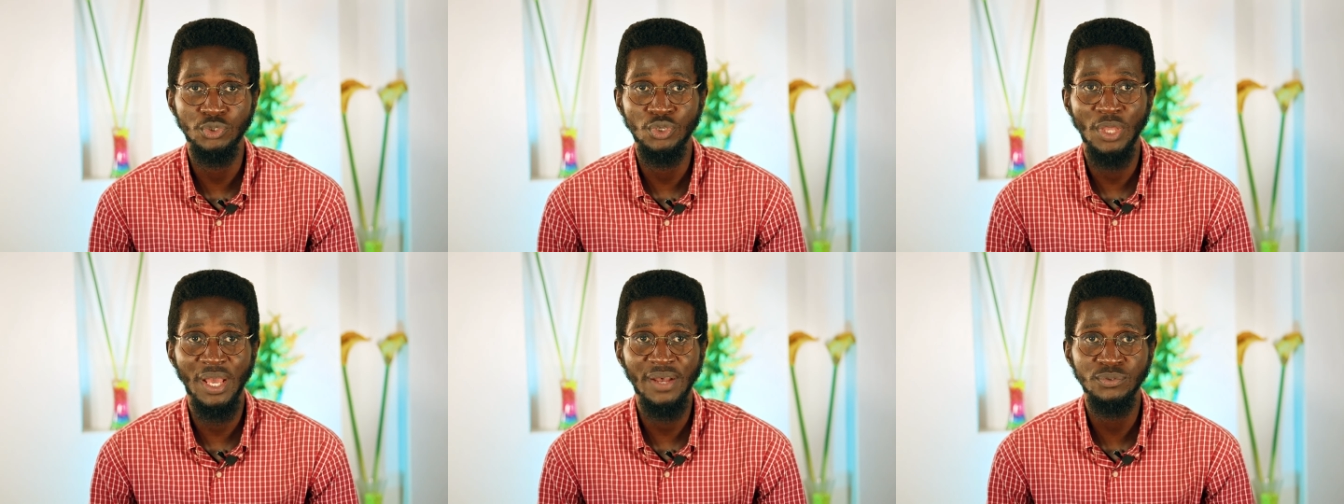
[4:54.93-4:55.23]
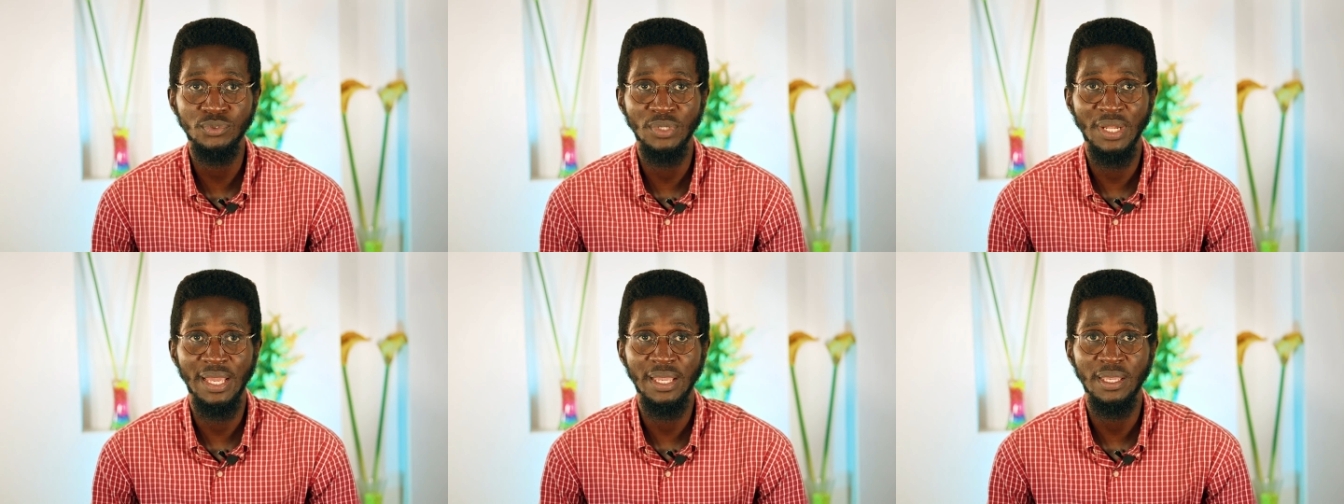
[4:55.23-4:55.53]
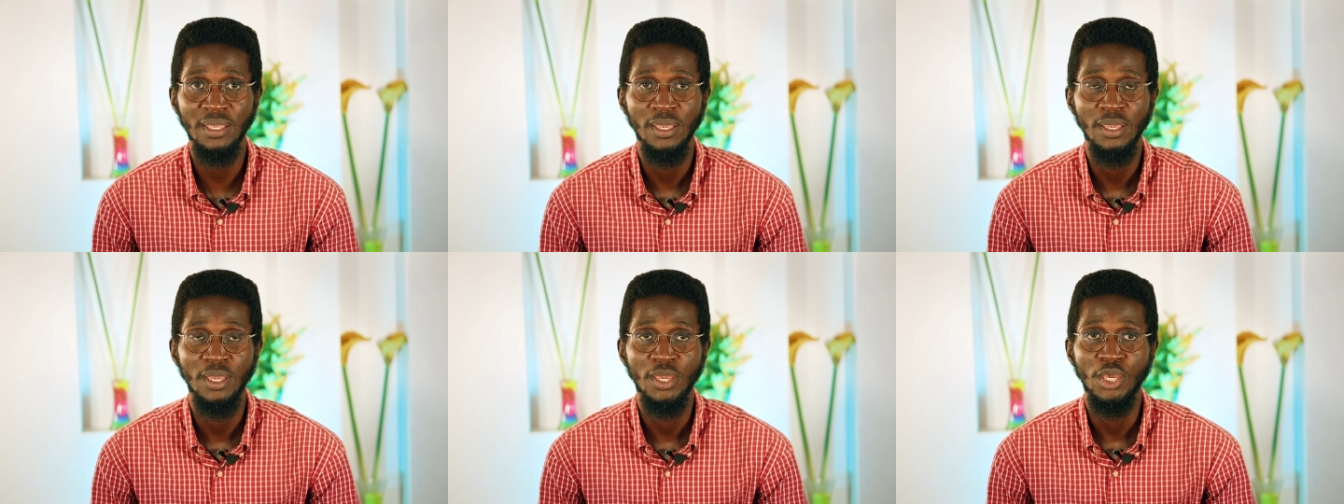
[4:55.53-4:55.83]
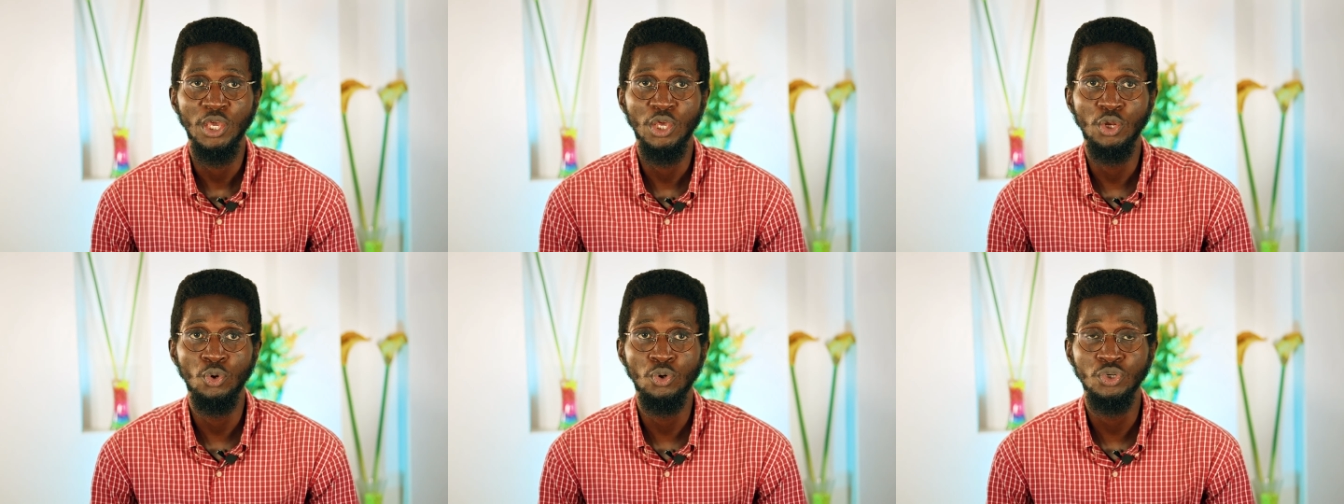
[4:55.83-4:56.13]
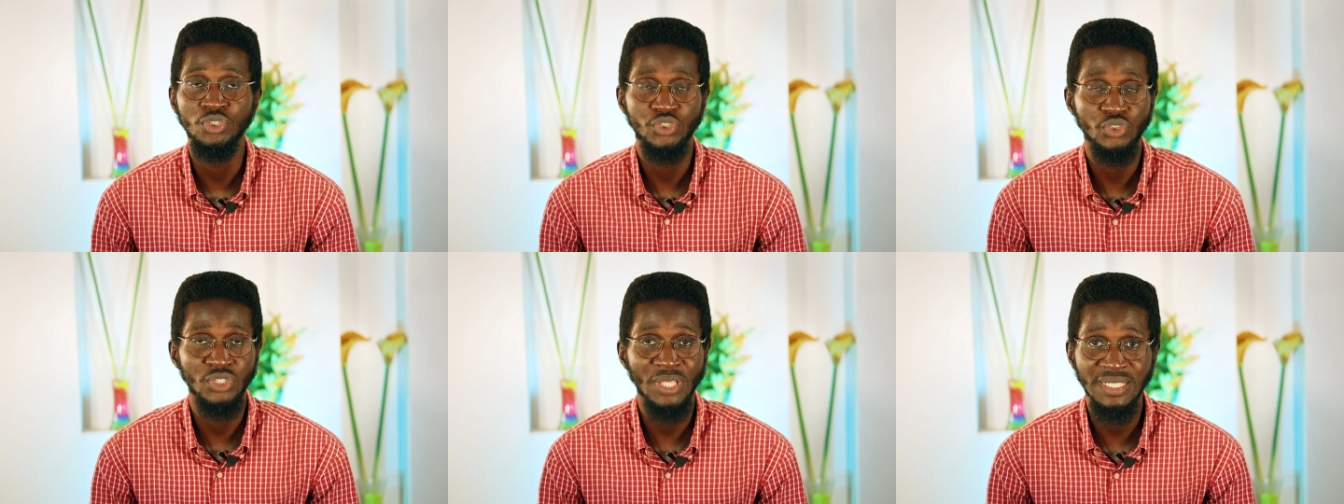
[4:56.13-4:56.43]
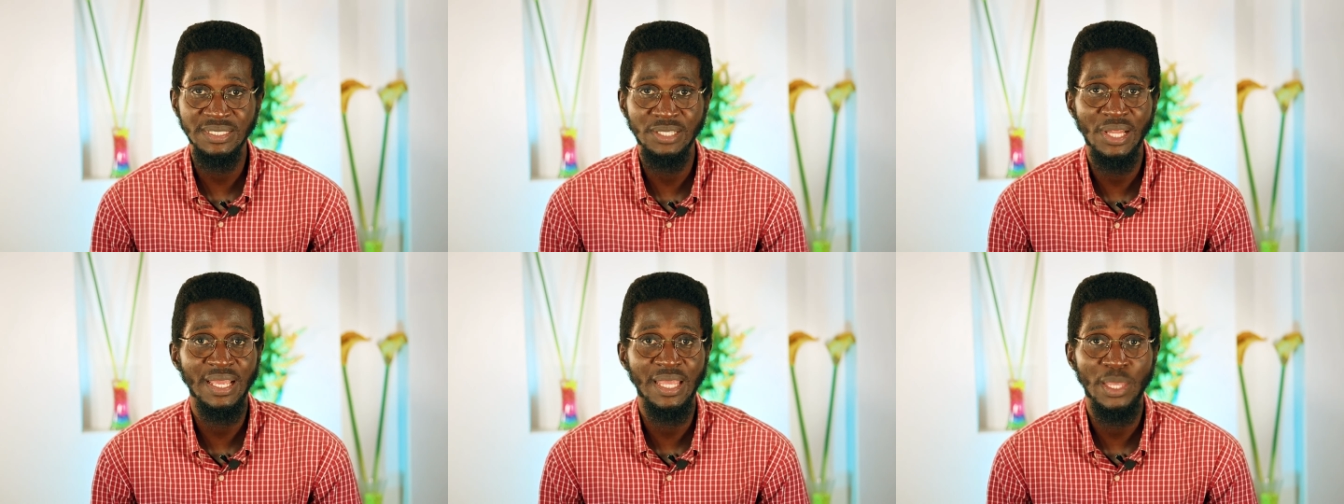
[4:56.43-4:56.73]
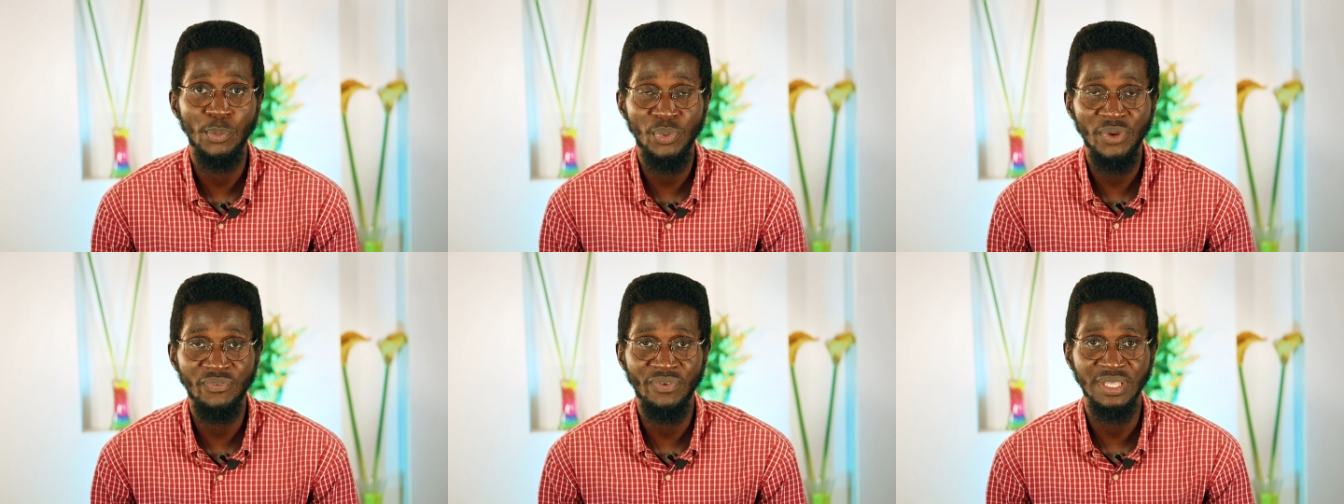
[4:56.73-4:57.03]
So you have to, like, you know. So that's
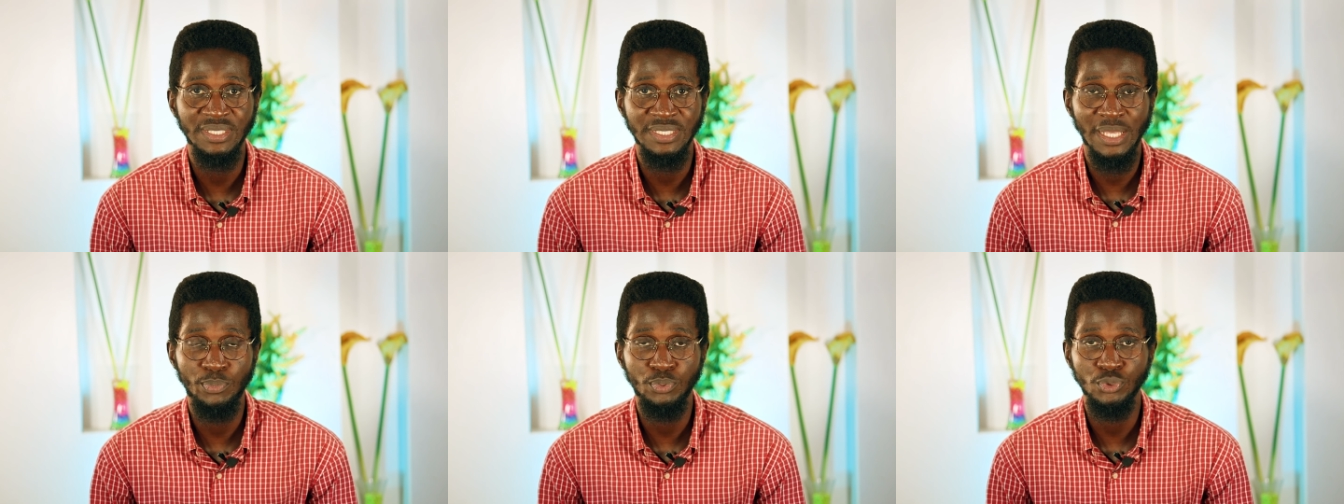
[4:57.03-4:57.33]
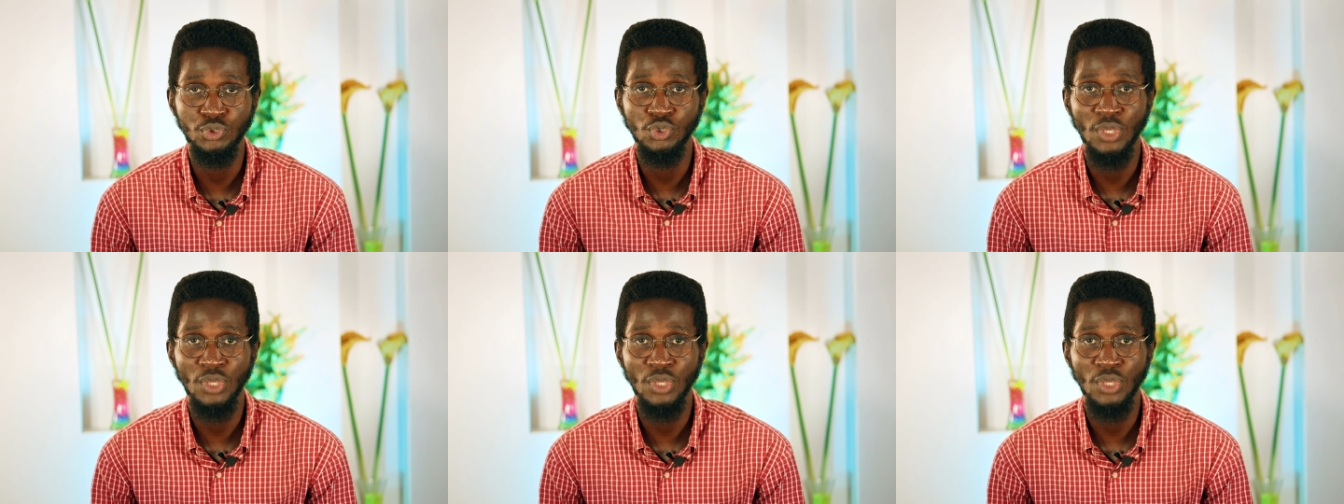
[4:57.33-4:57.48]
like a brief example.